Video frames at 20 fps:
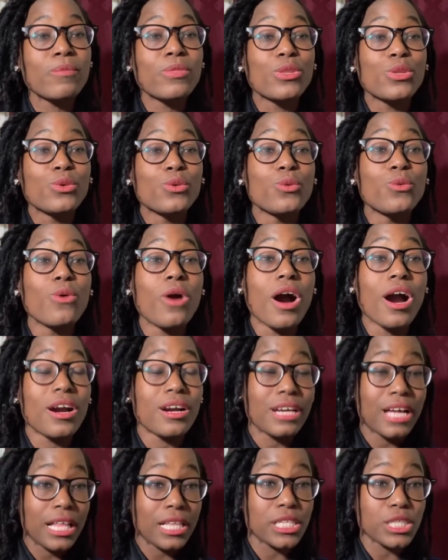you are
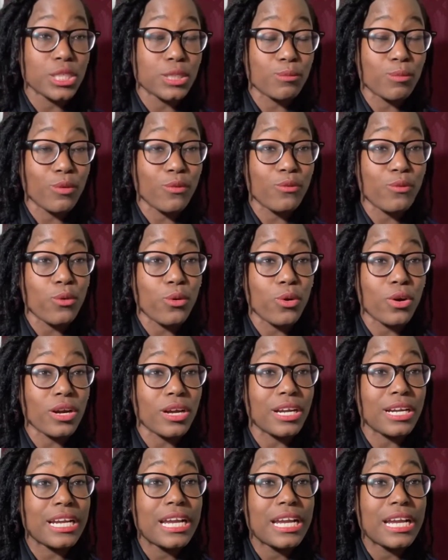eligible for